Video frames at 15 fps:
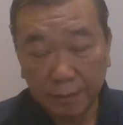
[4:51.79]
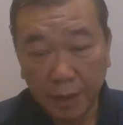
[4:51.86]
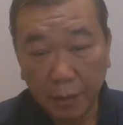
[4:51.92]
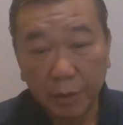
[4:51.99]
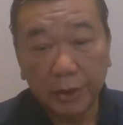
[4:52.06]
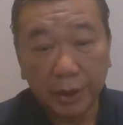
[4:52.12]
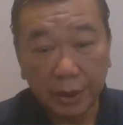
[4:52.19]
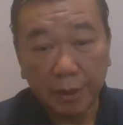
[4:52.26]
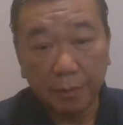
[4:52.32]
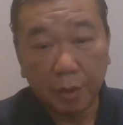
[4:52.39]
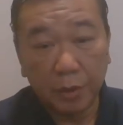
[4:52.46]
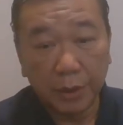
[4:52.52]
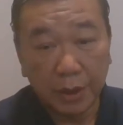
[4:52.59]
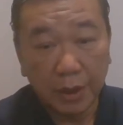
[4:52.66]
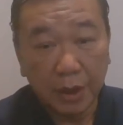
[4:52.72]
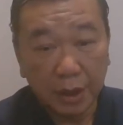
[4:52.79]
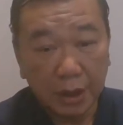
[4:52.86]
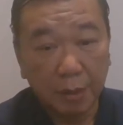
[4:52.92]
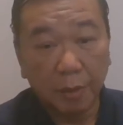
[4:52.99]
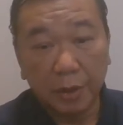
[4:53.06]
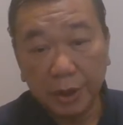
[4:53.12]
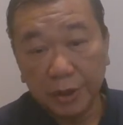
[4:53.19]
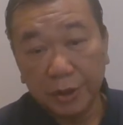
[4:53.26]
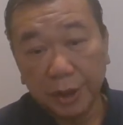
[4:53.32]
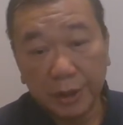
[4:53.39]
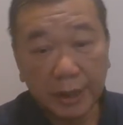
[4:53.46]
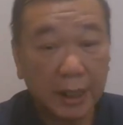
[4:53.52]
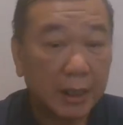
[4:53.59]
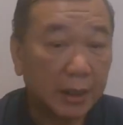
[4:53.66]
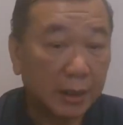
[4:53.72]
We treat the body treat
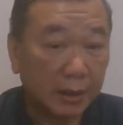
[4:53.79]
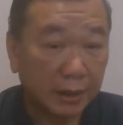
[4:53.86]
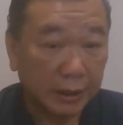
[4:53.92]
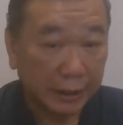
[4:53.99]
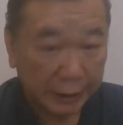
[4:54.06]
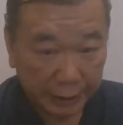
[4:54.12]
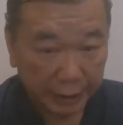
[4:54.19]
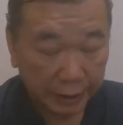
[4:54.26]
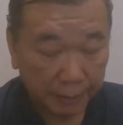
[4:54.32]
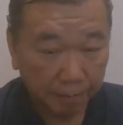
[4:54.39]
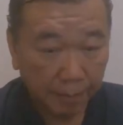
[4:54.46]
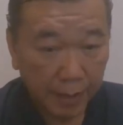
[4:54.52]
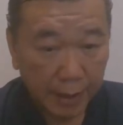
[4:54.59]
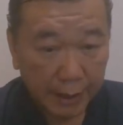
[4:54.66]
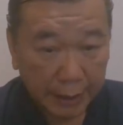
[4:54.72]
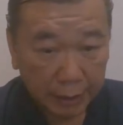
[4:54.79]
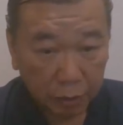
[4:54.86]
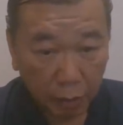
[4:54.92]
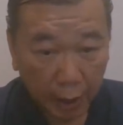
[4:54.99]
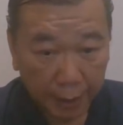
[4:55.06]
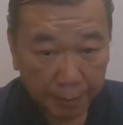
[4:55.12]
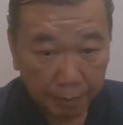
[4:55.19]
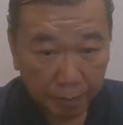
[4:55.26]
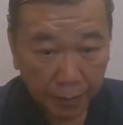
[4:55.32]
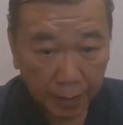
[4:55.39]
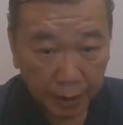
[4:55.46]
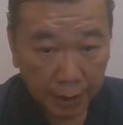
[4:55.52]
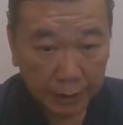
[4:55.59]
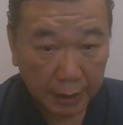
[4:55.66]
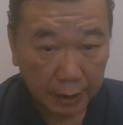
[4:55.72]
the disease. That's why
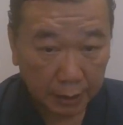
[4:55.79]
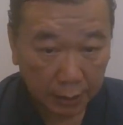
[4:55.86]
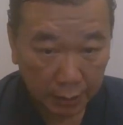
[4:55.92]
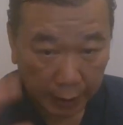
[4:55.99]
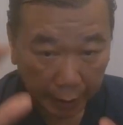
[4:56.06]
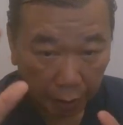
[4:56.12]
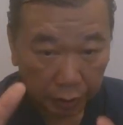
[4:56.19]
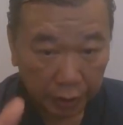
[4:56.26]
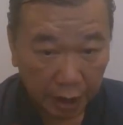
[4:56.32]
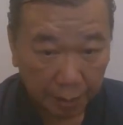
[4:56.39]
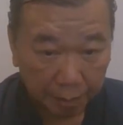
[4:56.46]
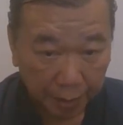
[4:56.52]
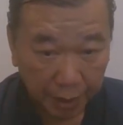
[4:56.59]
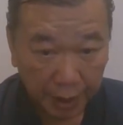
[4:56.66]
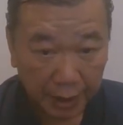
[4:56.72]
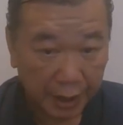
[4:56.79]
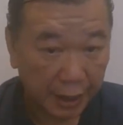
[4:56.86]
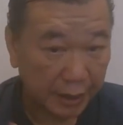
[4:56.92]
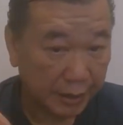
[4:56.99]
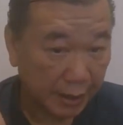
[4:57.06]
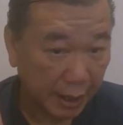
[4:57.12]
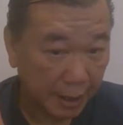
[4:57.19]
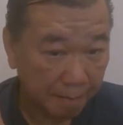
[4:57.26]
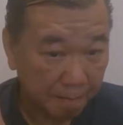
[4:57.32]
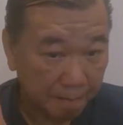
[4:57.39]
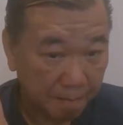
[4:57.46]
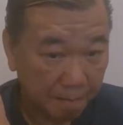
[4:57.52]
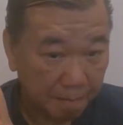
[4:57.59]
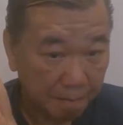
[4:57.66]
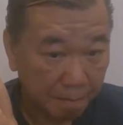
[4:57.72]
this ganotherapy is a
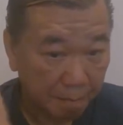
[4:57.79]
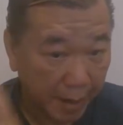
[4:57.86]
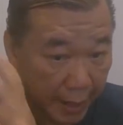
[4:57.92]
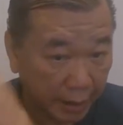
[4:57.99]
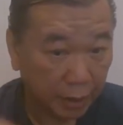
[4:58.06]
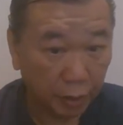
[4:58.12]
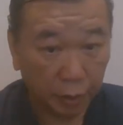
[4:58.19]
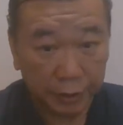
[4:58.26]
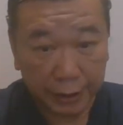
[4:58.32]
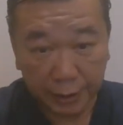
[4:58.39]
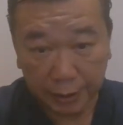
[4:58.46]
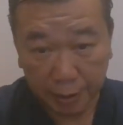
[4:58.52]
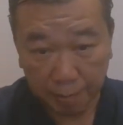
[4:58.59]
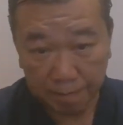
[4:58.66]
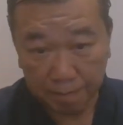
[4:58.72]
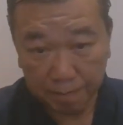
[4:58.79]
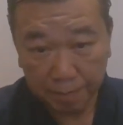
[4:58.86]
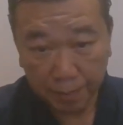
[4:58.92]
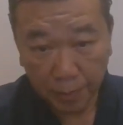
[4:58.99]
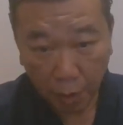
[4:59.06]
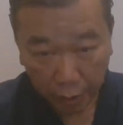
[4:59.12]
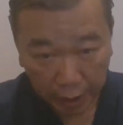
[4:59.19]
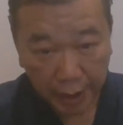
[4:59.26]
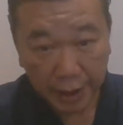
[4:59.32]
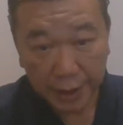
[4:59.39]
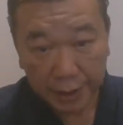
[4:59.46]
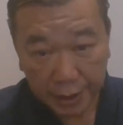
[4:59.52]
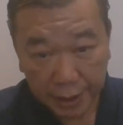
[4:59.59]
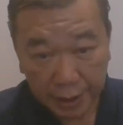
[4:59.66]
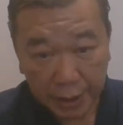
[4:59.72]
macro system. Okay,
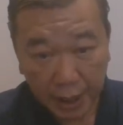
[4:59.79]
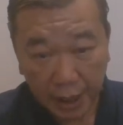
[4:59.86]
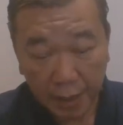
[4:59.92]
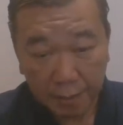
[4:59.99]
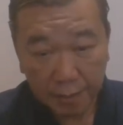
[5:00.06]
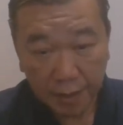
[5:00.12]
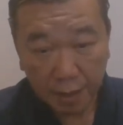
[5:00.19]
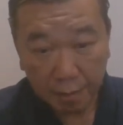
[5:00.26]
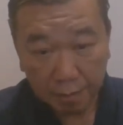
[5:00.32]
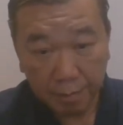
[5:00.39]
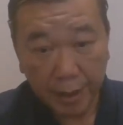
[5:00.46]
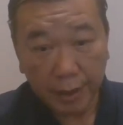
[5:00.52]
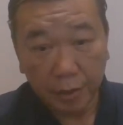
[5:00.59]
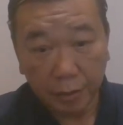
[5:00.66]
it is a macro